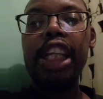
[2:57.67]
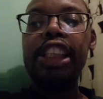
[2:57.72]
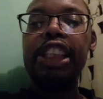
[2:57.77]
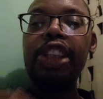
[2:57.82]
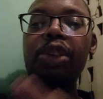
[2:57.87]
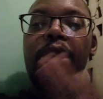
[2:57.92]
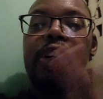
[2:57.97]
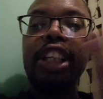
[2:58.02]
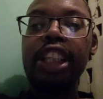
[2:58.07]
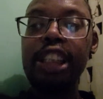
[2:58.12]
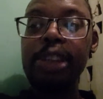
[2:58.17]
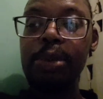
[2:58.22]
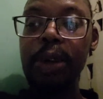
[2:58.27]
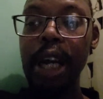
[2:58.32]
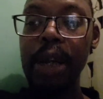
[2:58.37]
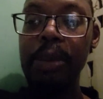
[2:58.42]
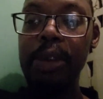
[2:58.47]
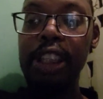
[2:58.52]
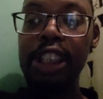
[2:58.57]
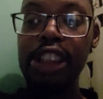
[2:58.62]
You see, when you're
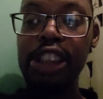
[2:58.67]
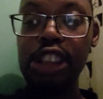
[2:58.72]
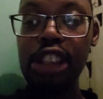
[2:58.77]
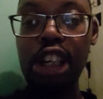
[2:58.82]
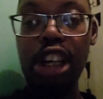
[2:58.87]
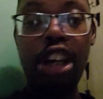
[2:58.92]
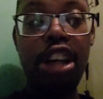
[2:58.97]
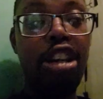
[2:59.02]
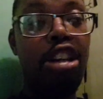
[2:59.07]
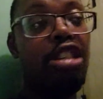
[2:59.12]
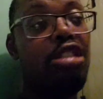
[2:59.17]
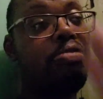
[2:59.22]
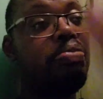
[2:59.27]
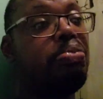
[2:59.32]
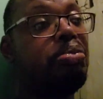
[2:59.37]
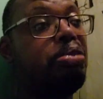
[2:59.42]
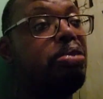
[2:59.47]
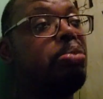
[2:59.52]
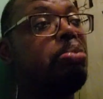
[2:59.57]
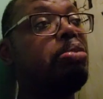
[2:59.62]
Prime Minister,
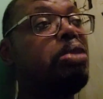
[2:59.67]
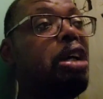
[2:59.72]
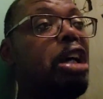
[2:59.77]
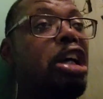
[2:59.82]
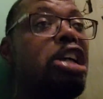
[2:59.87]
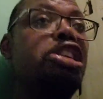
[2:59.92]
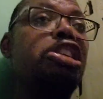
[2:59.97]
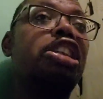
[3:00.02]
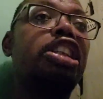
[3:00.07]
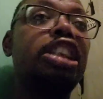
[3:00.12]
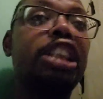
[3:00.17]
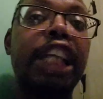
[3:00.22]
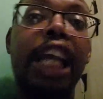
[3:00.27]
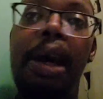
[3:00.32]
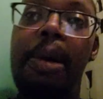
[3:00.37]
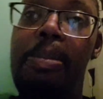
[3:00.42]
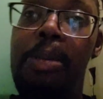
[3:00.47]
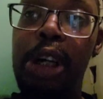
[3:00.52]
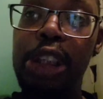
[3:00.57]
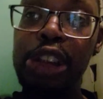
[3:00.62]
you just
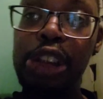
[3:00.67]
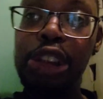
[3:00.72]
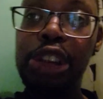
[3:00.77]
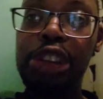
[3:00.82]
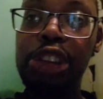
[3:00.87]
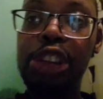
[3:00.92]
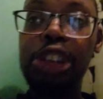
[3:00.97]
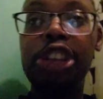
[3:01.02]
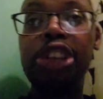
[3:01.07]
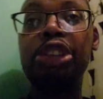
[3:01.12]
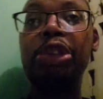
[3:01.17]
get a bus